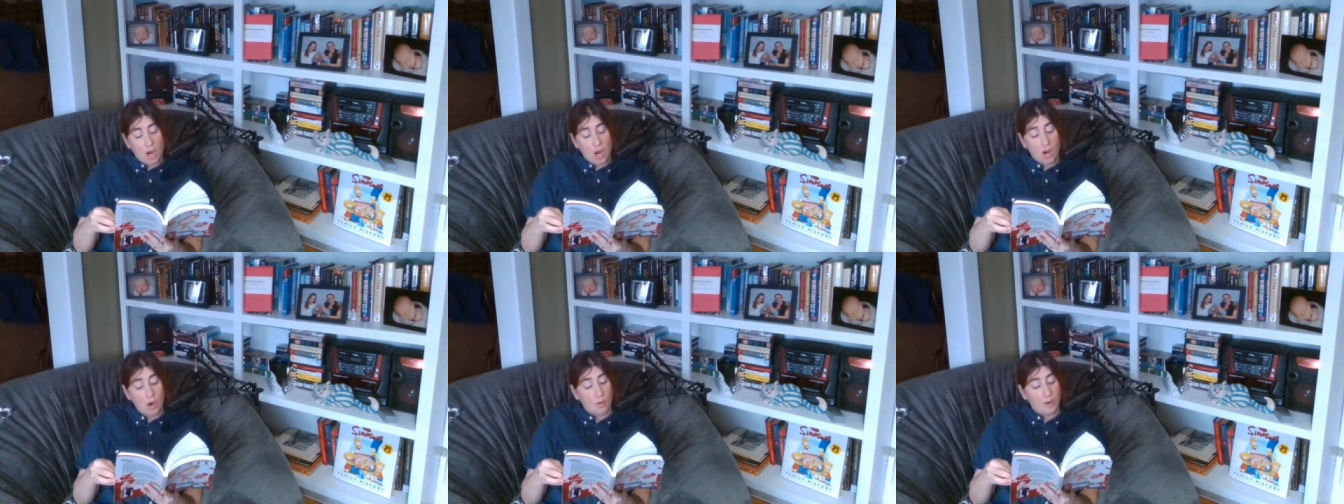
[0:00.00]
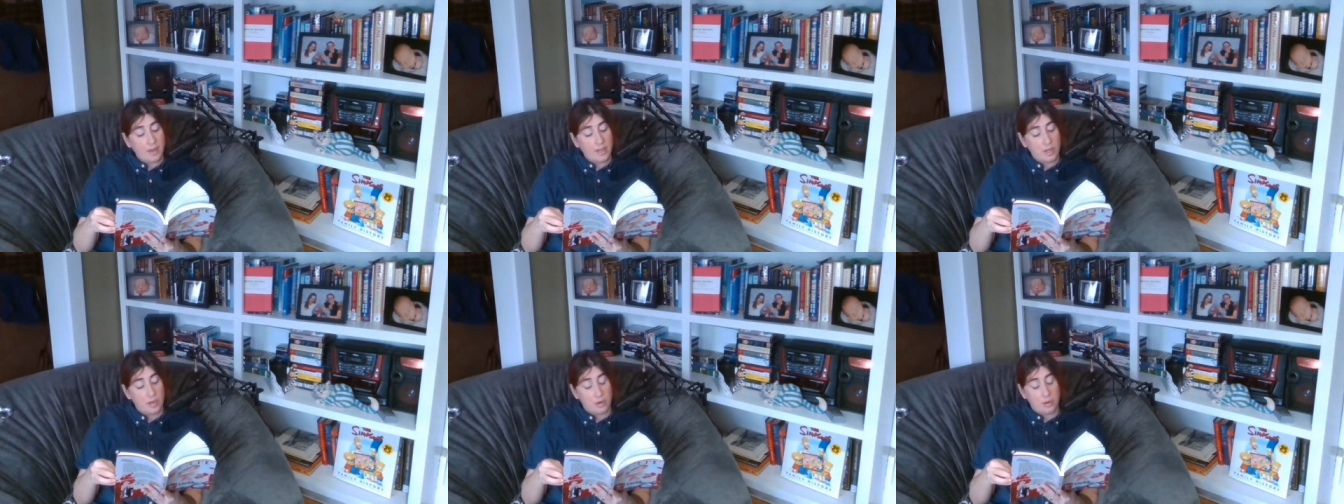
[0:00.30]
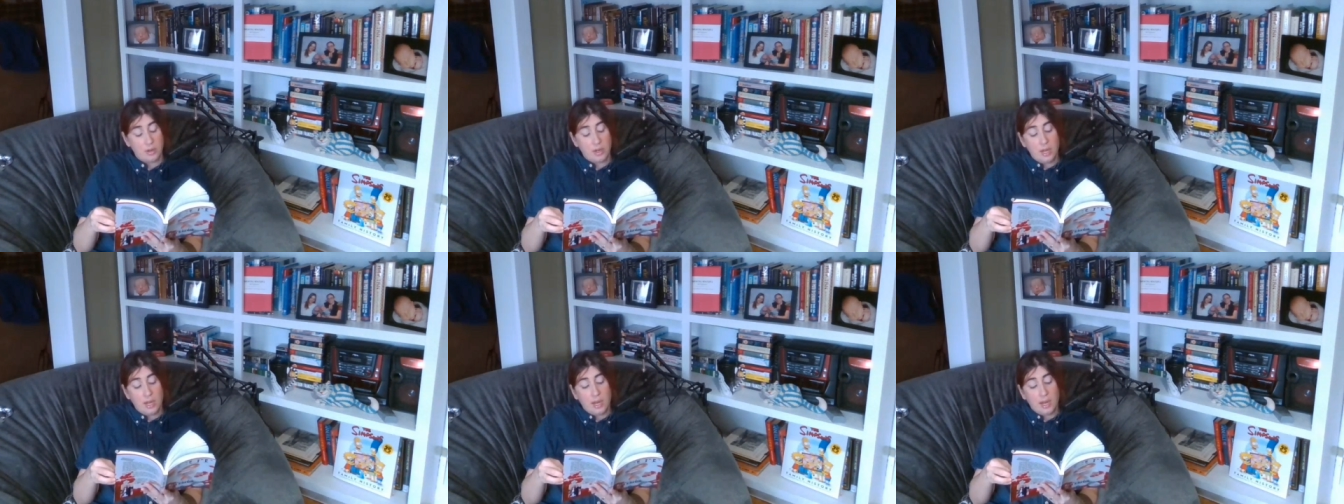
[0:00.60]
Oh, I
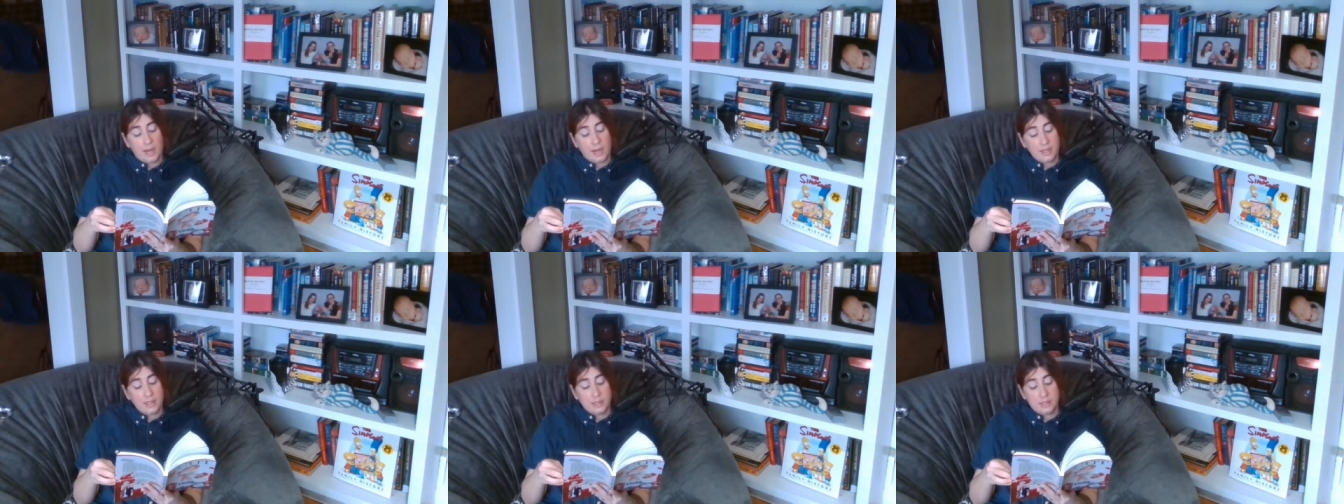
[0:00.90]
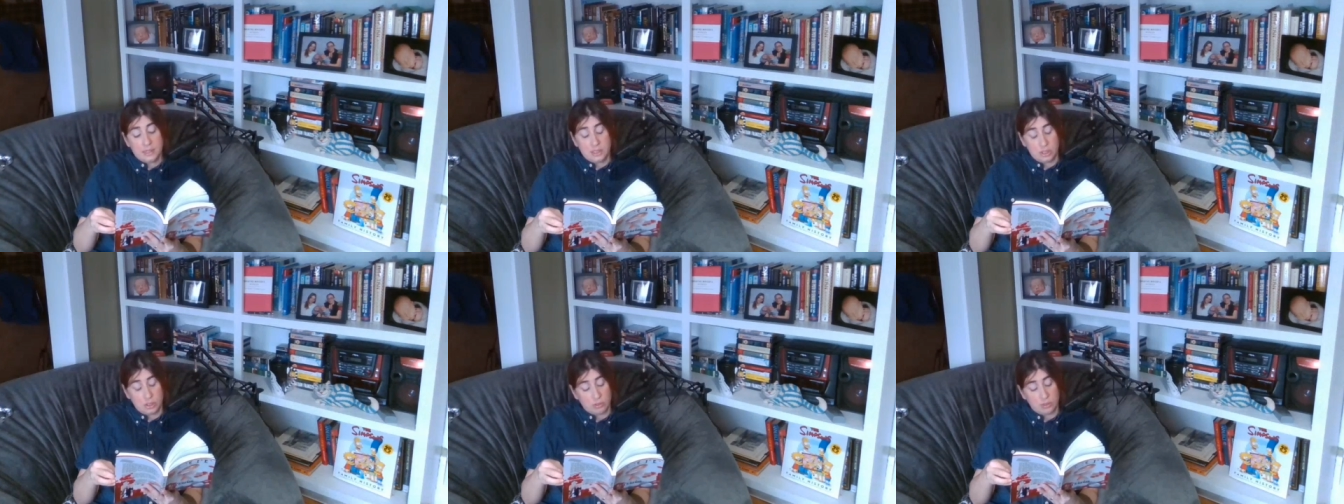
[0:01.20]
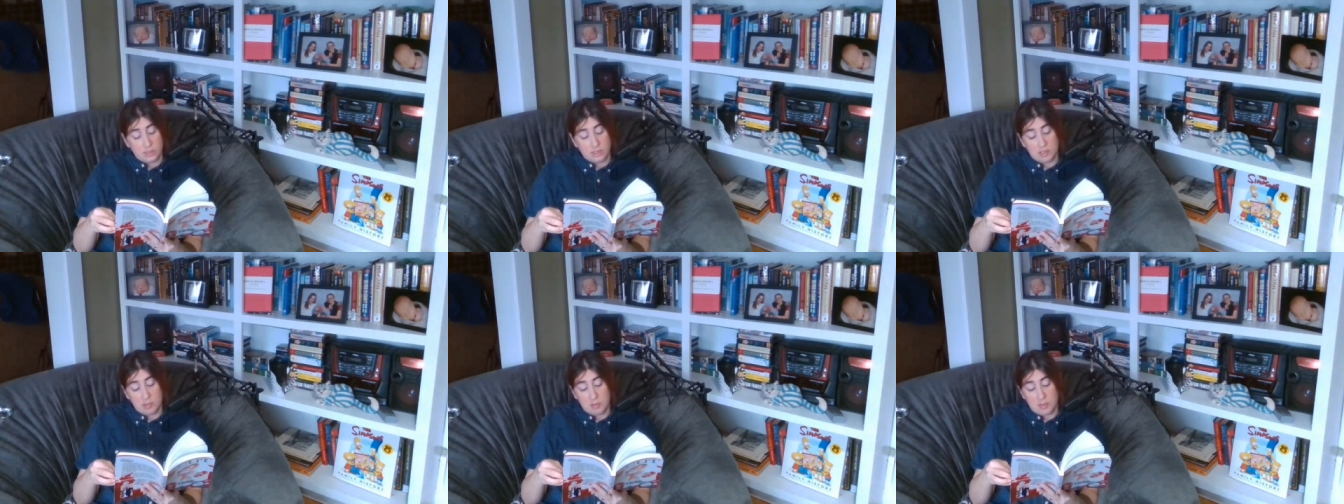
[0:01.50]
know. I listen
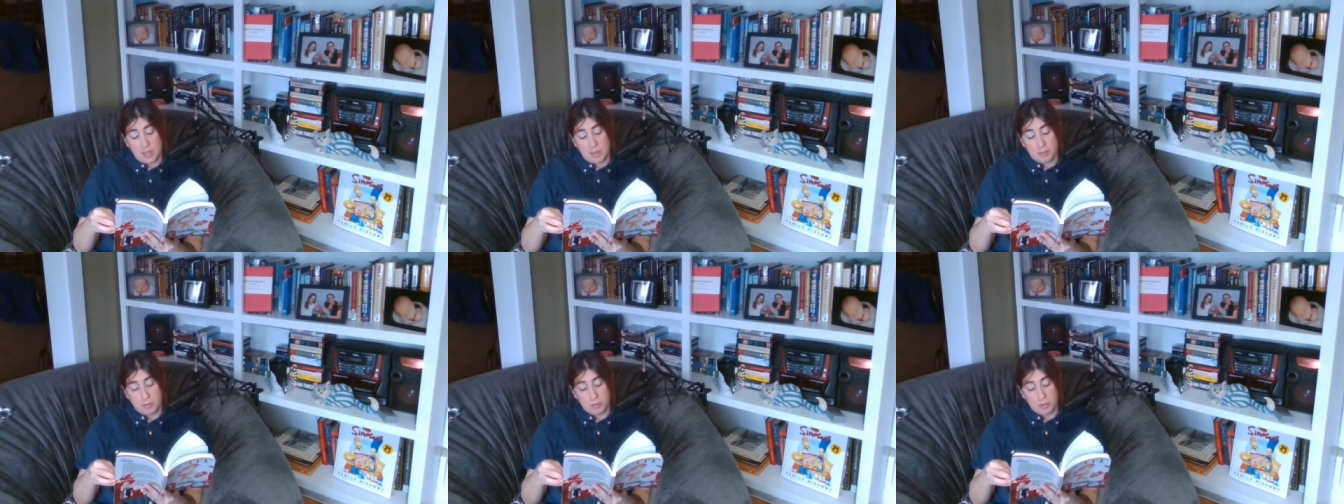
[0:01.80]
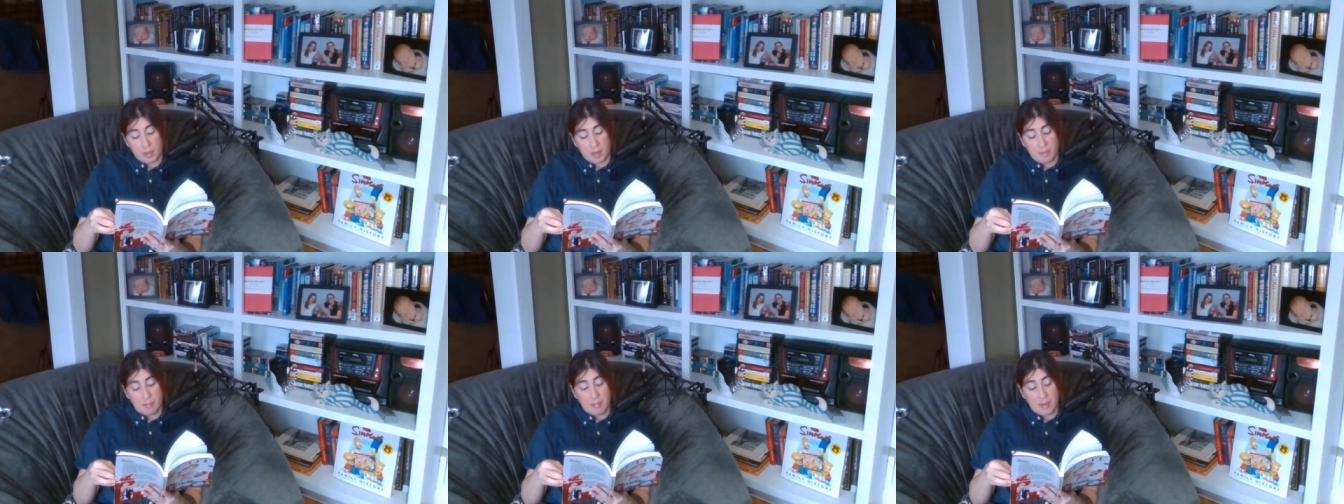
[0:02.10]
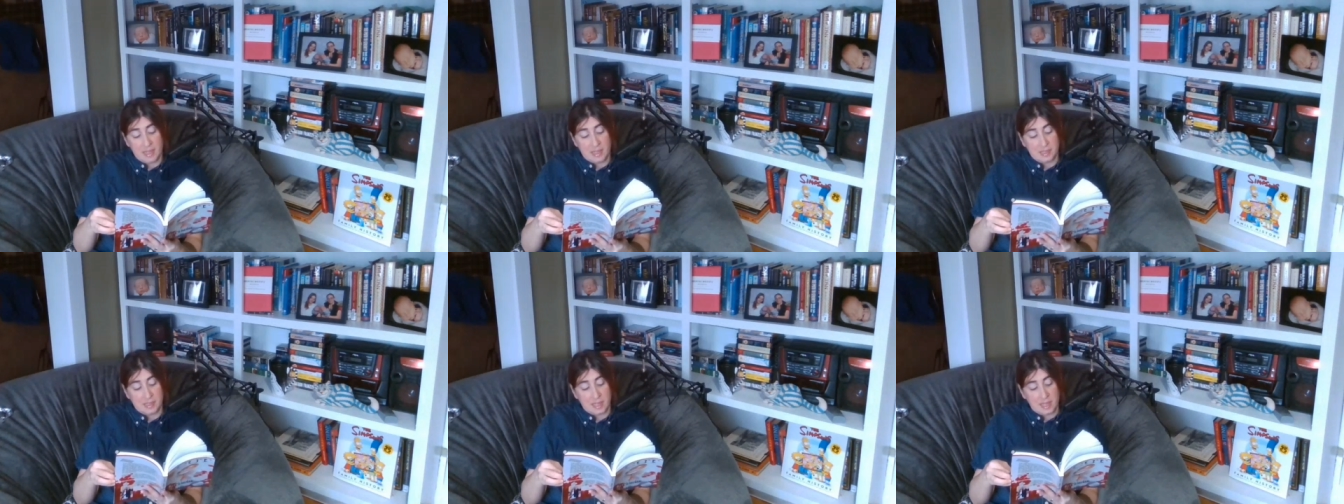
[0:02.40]
to it sometimes when I'm
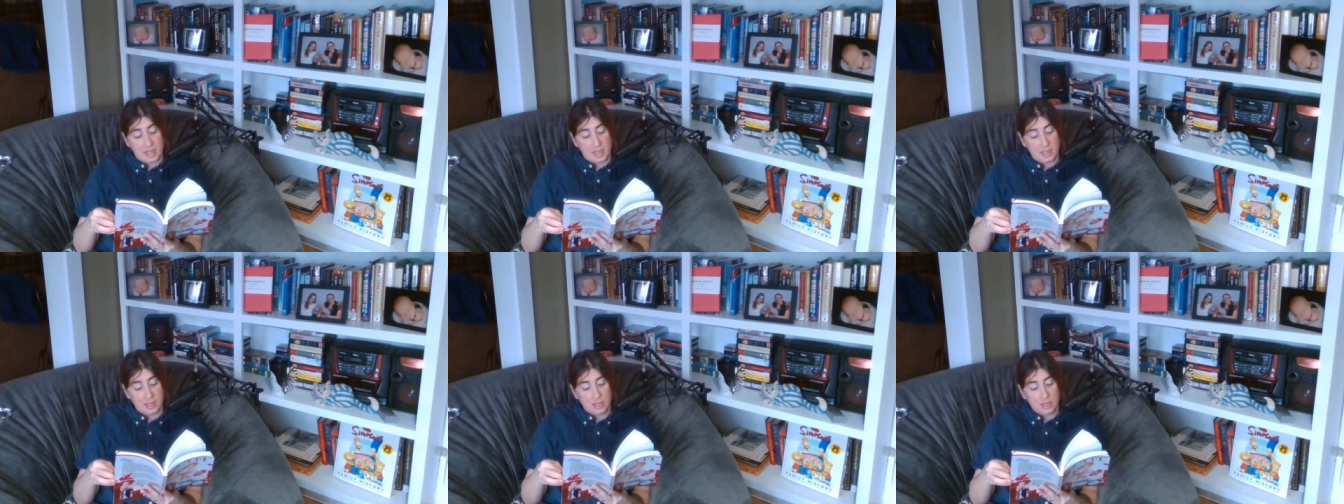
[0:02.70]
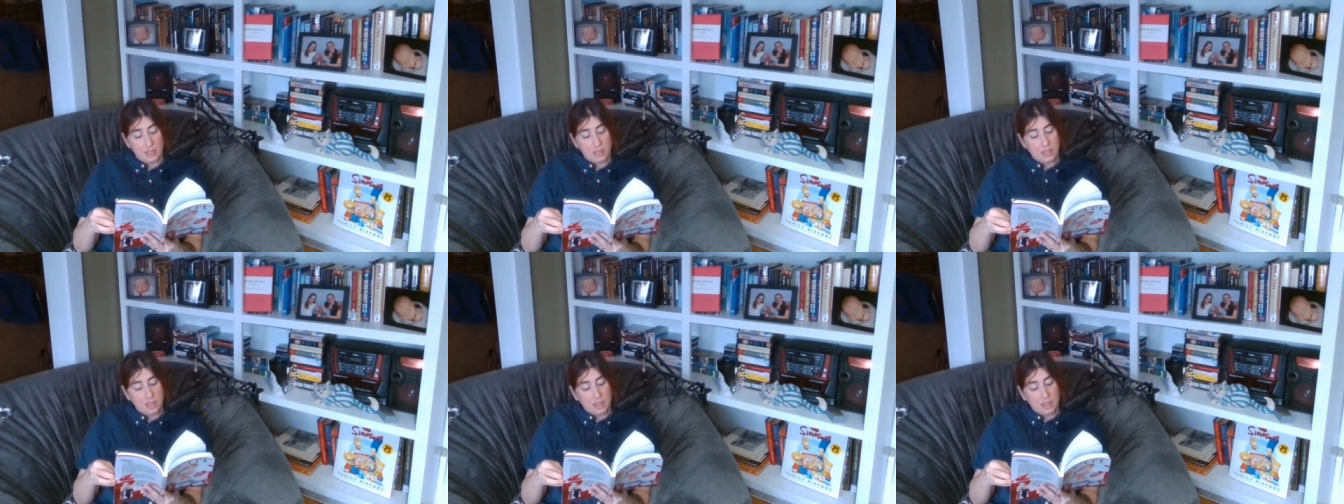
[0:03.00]
meditating.